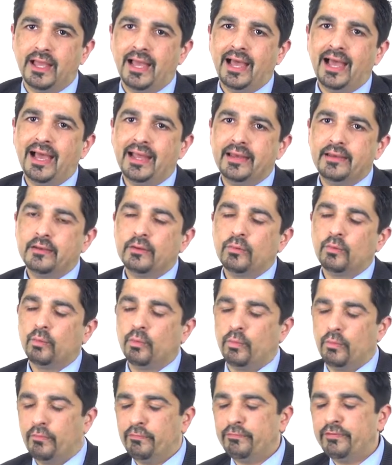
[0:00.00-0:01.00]
And
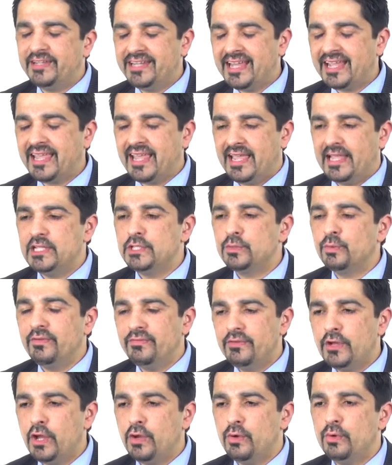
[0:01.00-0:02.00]
for decades,
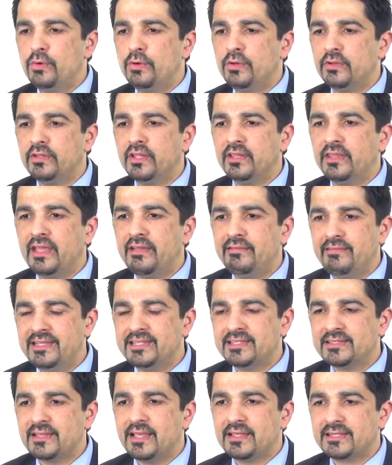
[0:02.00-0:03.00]
we've known that there
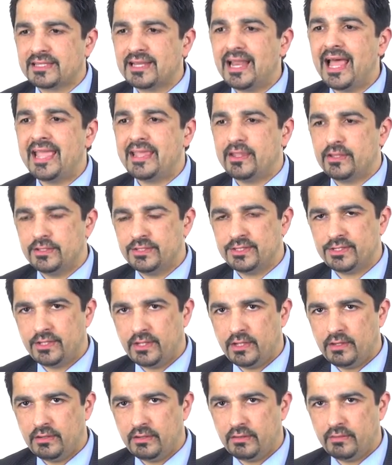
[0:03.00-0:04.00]
is a slight
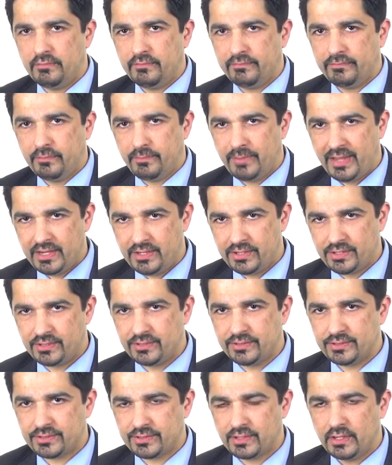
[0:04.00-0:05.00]
concern for
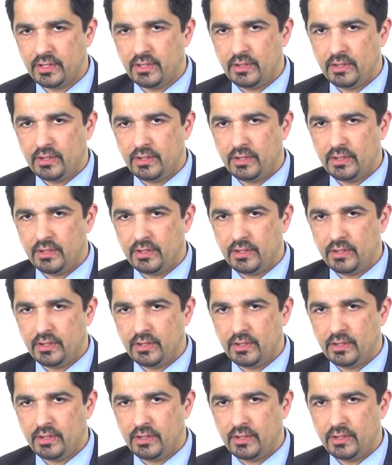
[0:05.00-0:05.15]
patients